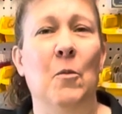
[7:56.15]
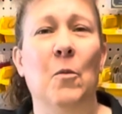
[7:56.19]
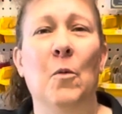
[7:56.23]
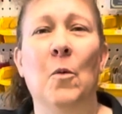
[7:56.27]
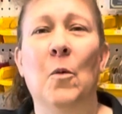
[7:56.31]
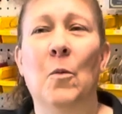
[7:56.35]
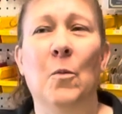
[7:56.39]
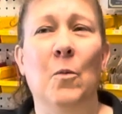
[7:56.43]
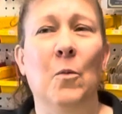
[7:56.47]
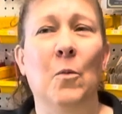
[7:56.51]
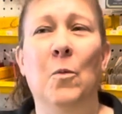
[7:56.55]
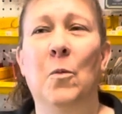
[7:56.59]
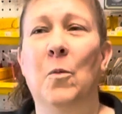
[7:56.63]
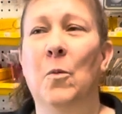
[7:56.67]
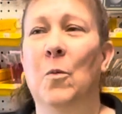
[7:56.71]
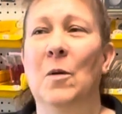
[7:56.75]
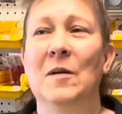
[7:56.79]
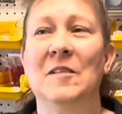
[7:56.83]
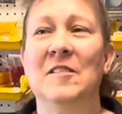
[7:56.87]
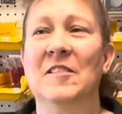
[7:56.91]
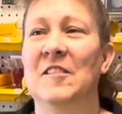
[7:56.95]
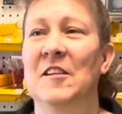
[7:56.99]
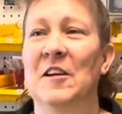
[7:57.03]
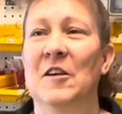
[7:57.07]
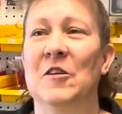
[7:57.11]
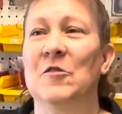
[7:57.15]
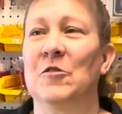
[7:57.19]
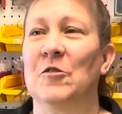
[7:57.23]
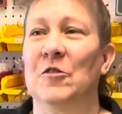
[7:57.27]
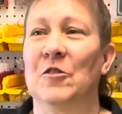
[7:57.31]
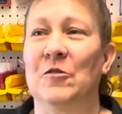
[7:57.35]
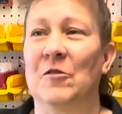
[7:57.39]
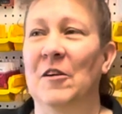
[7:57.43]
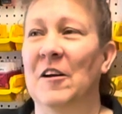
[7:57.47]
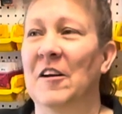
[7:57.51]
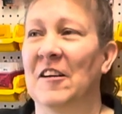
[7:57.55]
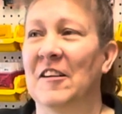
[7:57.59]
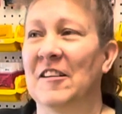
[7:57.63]
wh what's the
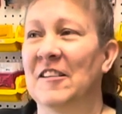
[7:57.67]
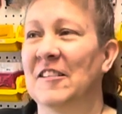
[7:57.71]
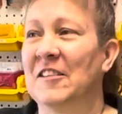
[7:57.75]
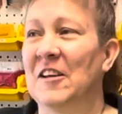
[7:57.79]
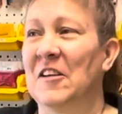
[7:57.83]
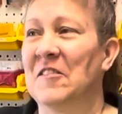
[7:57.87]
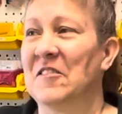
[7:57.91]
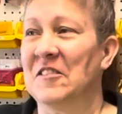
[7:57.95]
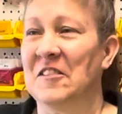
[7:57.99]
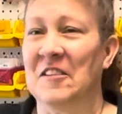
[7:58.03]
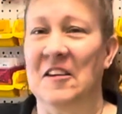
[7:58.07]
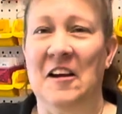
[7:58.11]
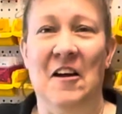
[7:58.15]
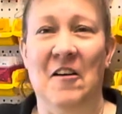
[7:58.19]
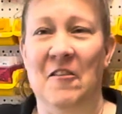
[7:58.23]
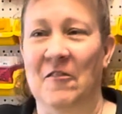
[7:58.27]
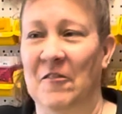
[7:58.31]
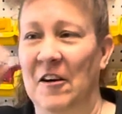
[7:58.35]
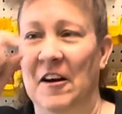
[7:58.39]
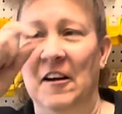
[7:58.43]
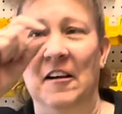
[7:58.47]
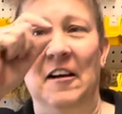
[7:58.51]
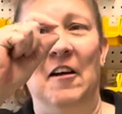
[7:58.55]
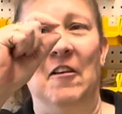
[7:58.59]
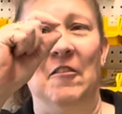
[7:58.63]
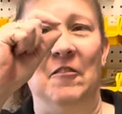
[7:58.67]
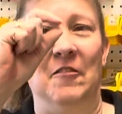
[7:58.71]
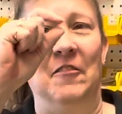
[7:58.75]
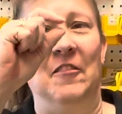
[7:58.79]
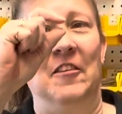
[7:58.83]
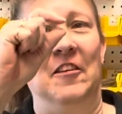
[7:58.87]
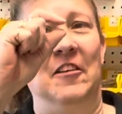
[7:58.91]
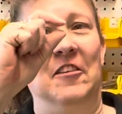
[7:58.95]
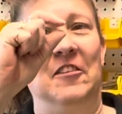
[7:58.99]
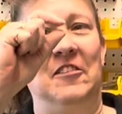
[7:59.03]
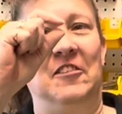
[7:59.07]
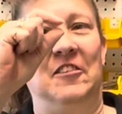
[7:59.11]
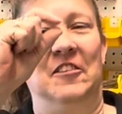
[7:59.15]
interest rate on a savings account right now?
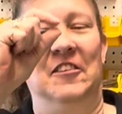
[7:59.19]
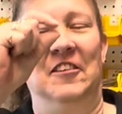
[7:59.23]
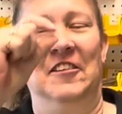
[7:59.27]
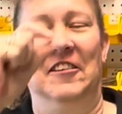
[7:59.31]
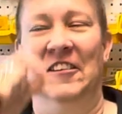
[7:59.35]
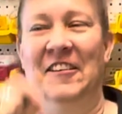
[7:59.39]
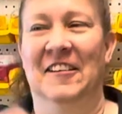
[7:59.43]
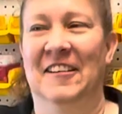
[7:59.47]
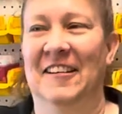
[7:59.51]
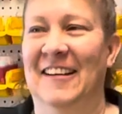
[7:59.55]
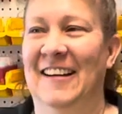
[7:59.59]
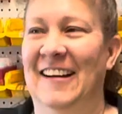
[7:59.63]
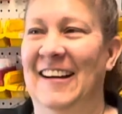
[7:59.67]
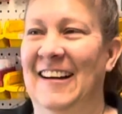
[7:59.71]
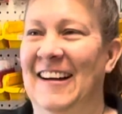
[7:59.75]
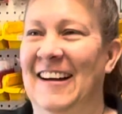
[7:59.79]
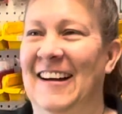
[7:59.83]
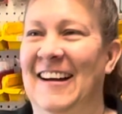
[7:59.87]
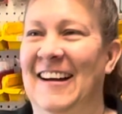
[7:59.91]
This. Yes.